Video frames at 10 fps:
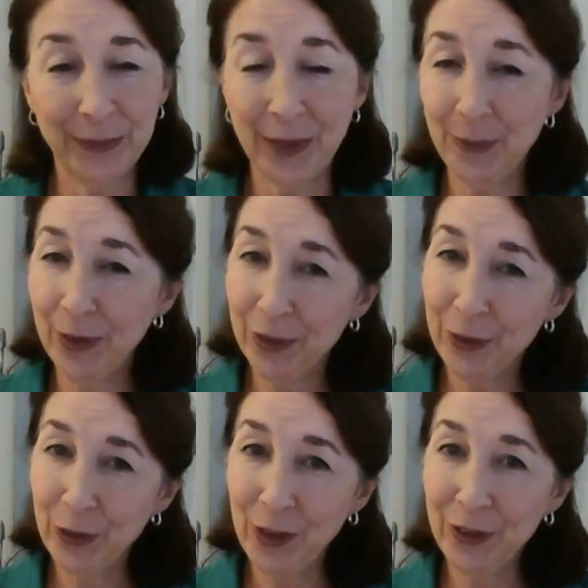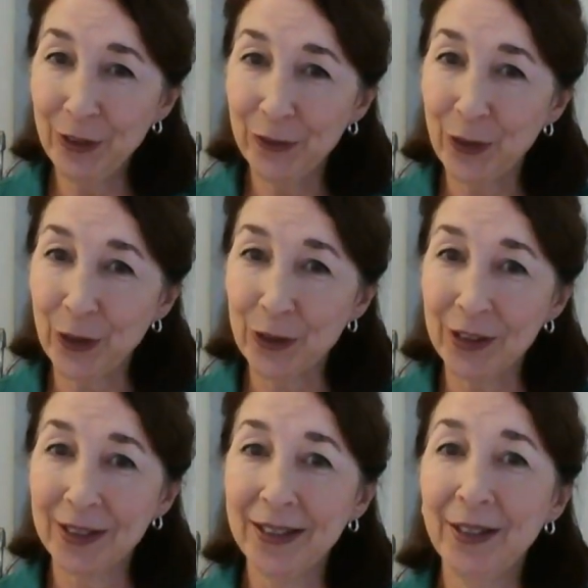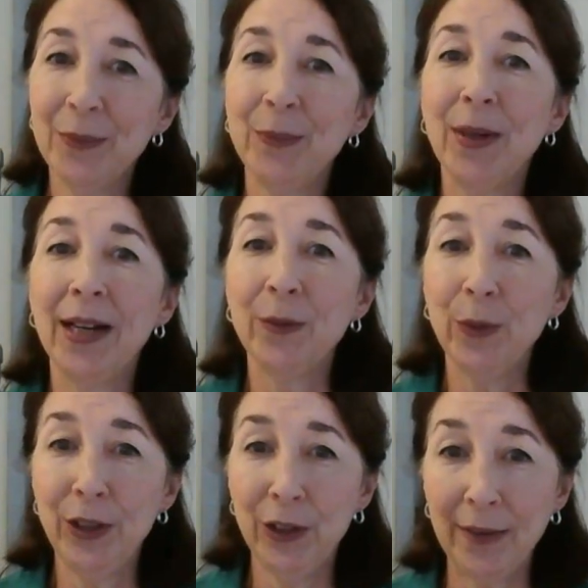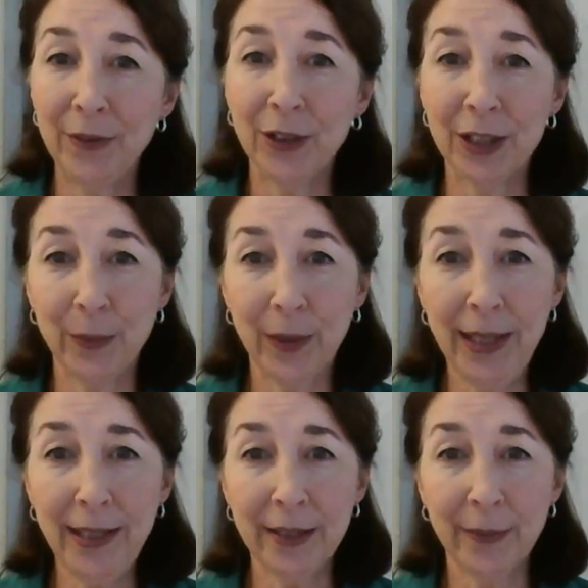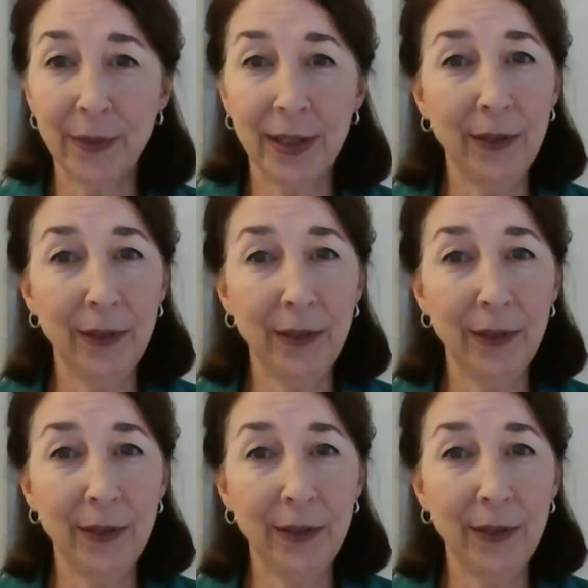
Might be a little strange at first, but when you have to explain something,